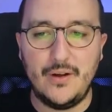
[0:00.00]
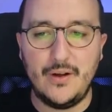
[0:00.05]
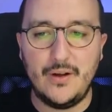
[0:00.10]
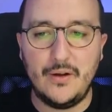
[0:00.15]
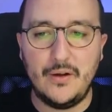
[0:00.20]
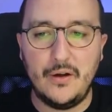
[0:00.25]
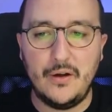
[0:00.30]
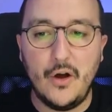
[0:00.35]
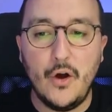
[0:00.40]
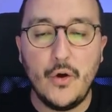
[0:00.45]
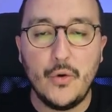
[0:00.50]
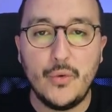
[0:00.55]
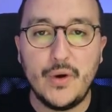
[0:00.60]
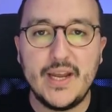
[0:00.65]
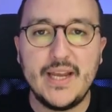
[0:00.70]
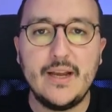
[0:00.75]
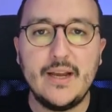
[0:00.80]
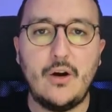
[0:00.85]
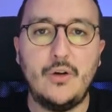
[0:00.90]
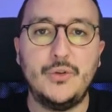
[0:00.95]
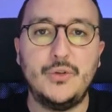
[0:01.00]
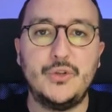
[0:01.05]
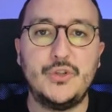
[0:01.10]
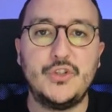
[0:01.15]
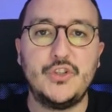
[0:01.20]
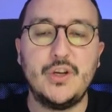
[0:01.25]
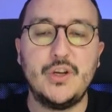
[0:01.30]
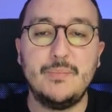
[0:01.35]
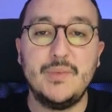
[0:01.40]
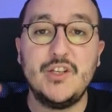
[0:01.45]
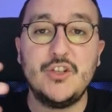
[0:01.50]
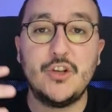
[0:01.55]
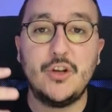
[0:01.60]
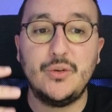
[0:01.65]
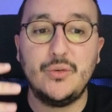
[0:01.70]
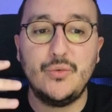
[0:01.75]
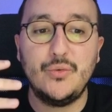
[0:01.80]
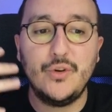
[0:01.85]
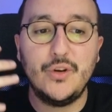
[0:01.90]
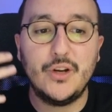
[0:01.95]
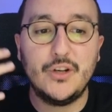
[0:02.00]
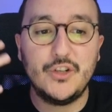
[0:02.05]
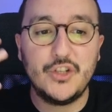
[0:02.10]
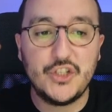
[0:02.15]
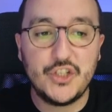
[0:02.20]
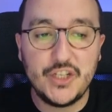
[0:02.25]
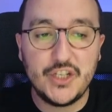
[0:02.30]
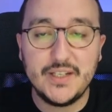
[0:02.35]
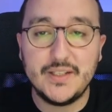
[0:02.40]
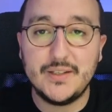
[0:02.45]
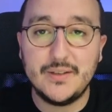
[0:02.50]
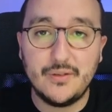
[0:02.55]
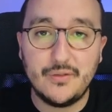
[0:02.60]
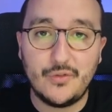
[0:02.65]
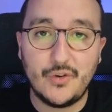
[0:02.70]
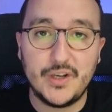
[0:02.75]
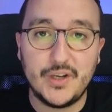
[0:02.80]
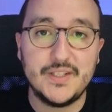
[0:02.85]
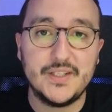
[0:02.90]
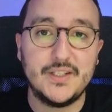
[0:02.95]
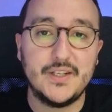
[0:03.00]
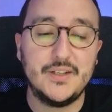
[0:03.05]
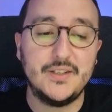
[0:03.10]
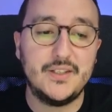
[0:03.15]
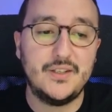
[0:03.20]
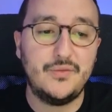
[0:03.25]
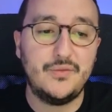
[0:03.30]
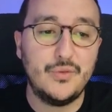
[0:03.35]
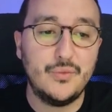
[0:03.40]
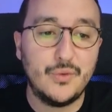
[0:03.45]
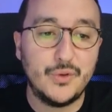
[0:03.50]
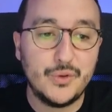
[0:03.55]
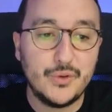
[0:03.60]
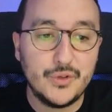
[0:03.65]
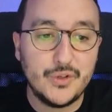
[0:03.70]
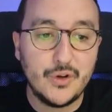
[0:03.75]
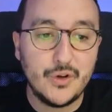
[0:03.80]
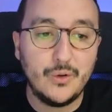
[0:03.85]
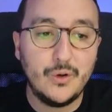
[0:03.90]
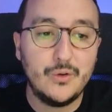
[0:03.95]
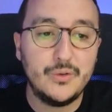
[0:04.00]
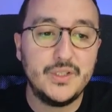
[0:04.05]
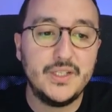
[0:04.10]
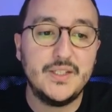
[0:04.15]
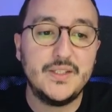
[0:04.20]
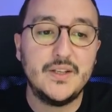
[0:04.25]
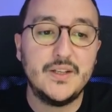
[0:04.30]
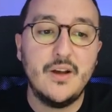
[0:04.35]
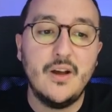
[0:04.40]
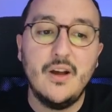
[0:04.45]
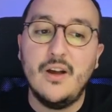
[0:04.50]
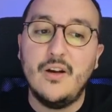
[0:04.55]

uh, array, on the submission Google Sheet, for instance, if you want to download it